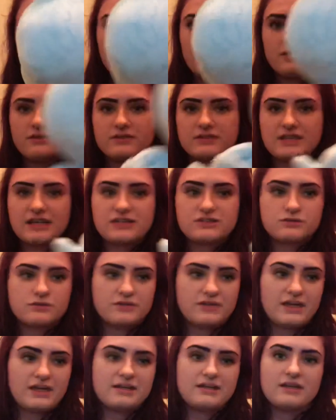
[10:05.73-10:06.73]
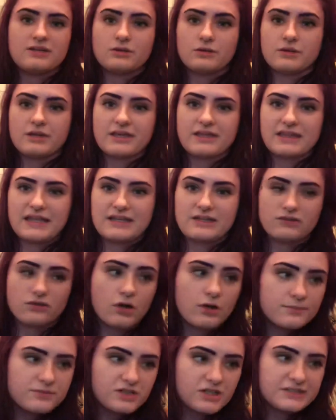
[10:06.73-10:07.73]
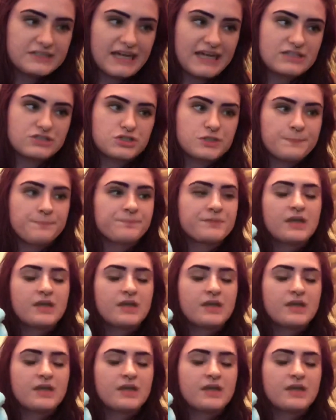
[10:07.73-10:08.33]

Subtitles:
tail is attached to his head, and I don't like that his arms are attached.